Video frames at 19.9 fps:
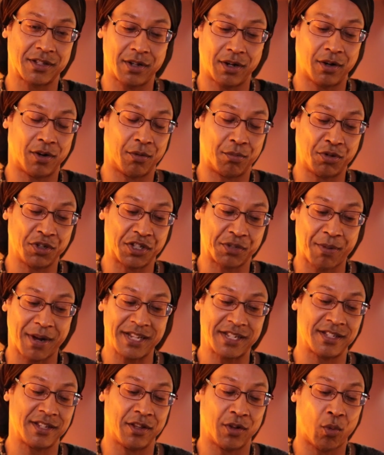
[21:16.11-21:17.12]
or put
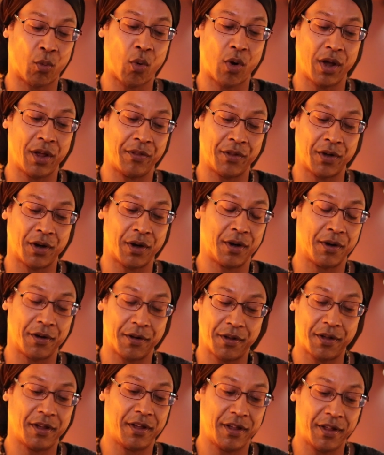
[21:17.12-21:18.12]
spices in
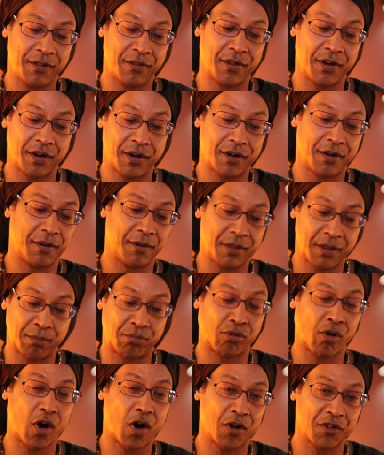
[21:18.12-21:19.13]
the
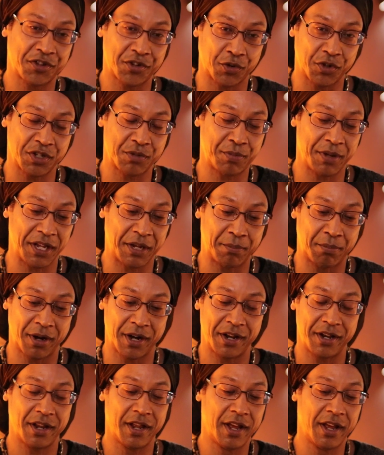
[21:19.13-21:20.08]
broth, so to speak, but